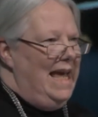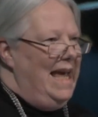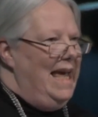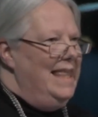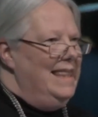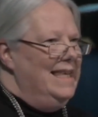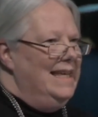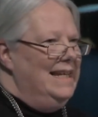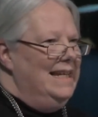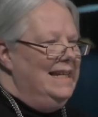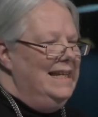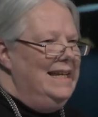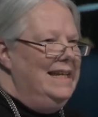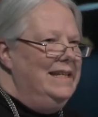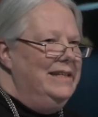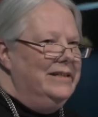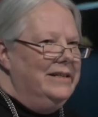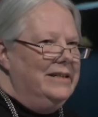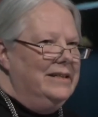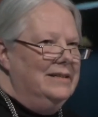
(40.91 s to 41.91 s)
And then
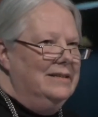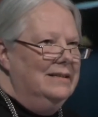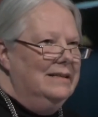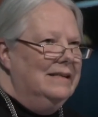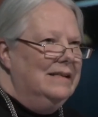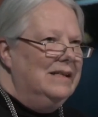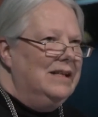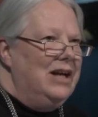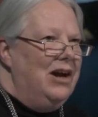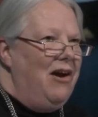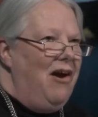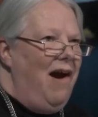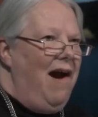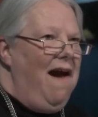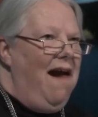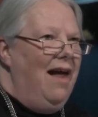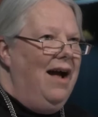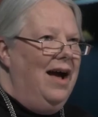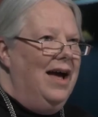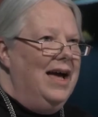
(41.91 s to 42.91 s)
later,
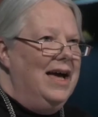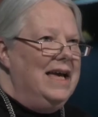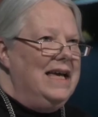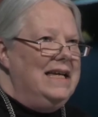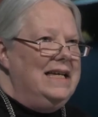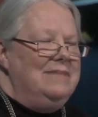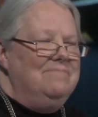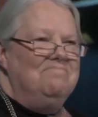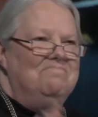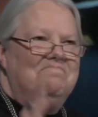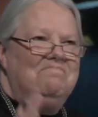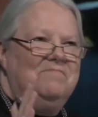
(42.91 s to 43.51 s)
I